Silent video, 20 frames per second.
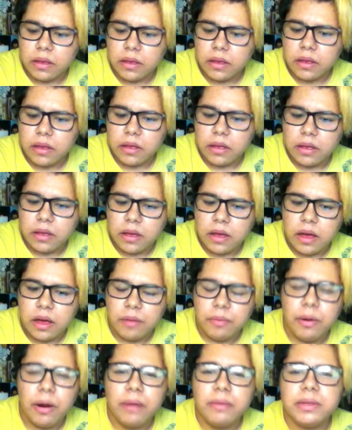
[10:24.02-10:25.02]
I'll probably
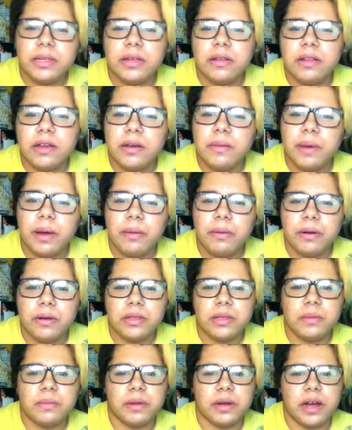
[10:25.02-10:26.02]
sound like a bad person, but
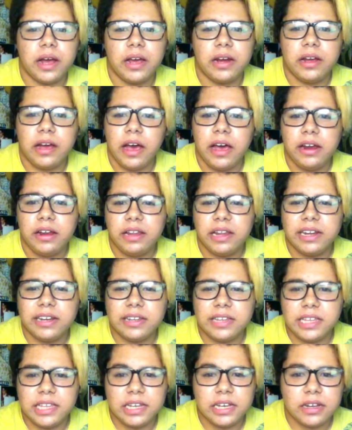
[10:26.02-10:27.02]
I'd kind of like to see
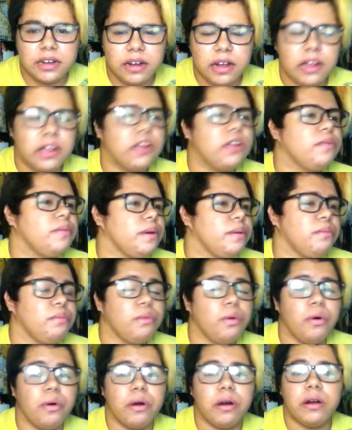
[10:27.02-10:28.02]
it a little bit
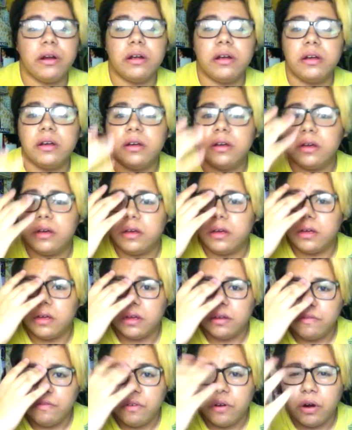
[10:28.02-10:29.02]
more.
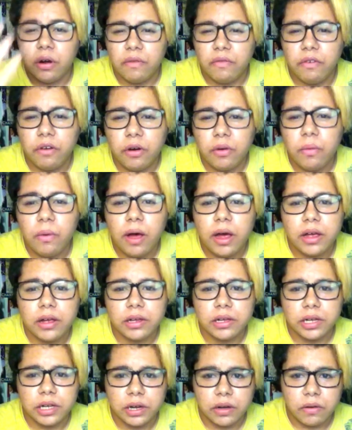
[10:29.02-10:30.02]
For for a while, you
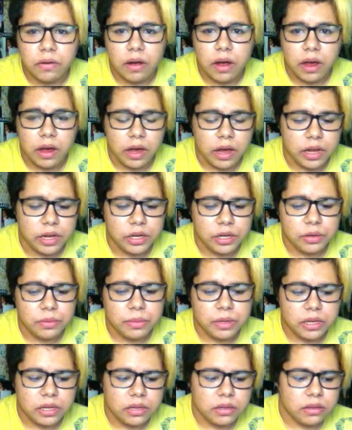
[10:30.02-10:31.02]
know, I I do miss
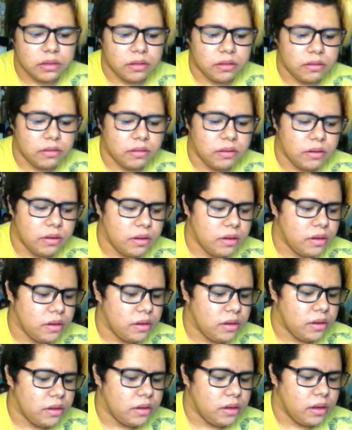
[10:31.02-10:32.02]

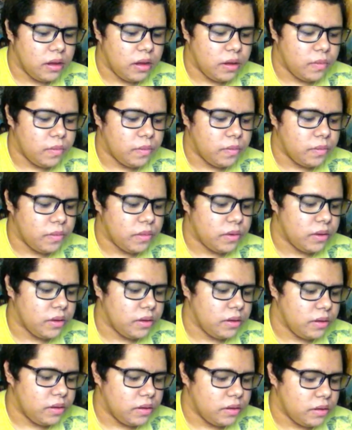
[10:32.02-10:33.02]
um
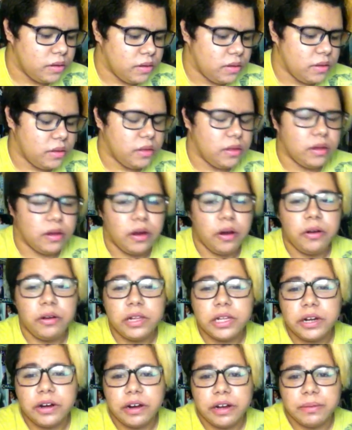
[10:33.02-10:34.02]
the earlier
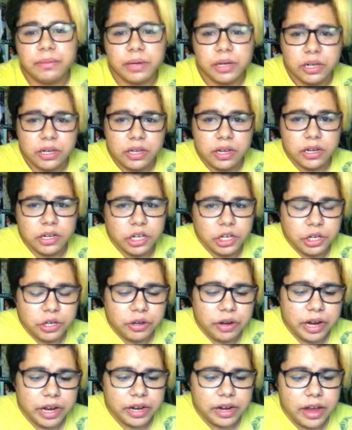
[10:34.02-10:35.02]
image that G-Dragon
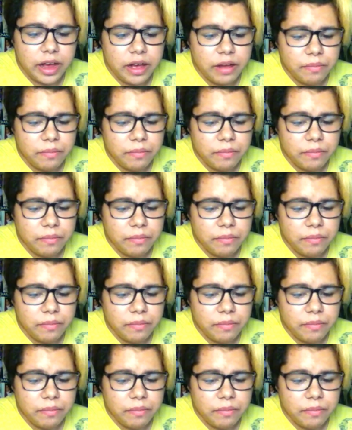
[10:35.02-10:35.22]
had, but